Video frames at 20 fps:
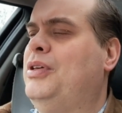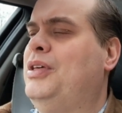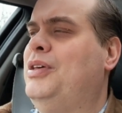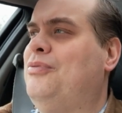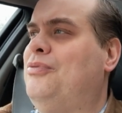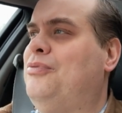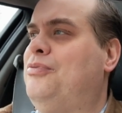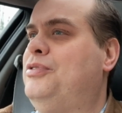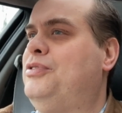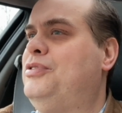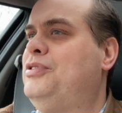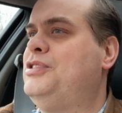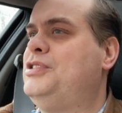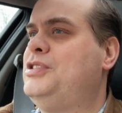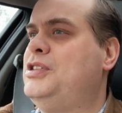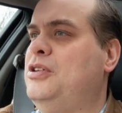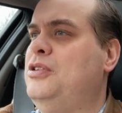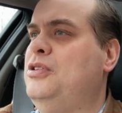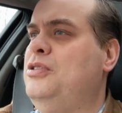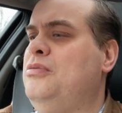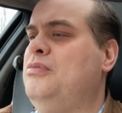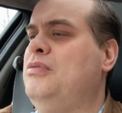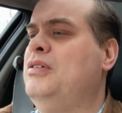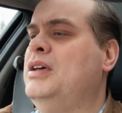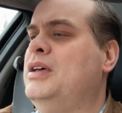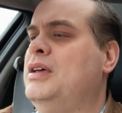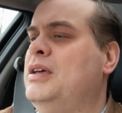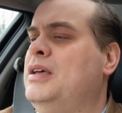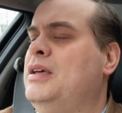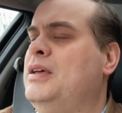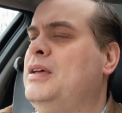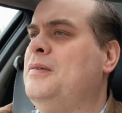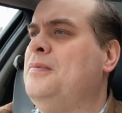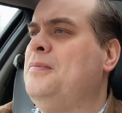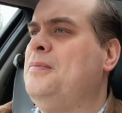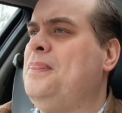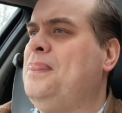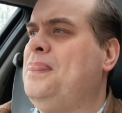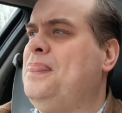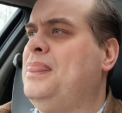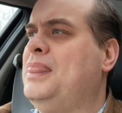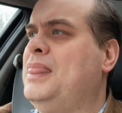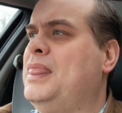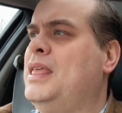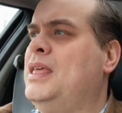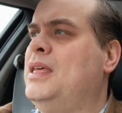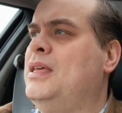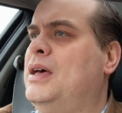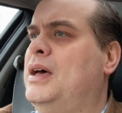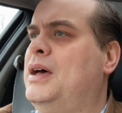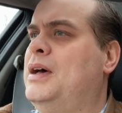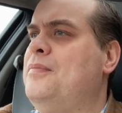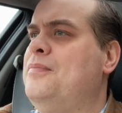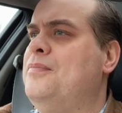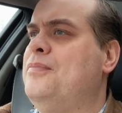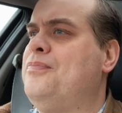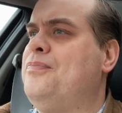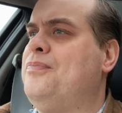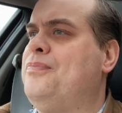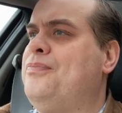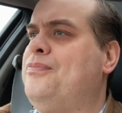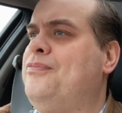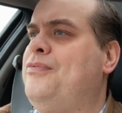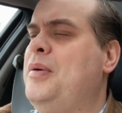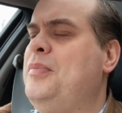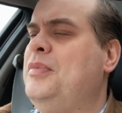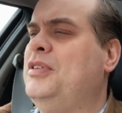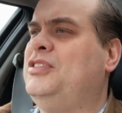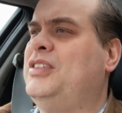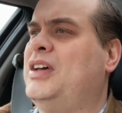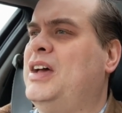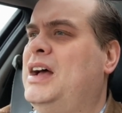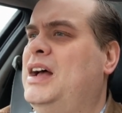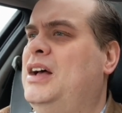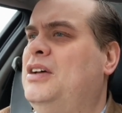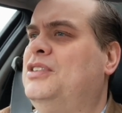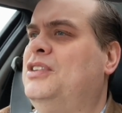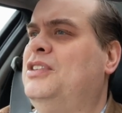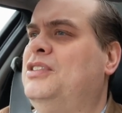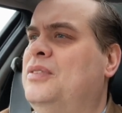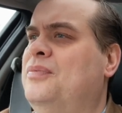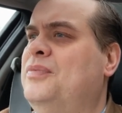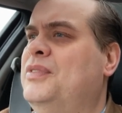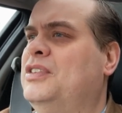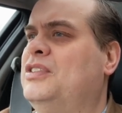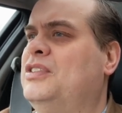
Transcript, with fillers: lot of miles in it over the last week or so, and I think it's absolutely brilliant.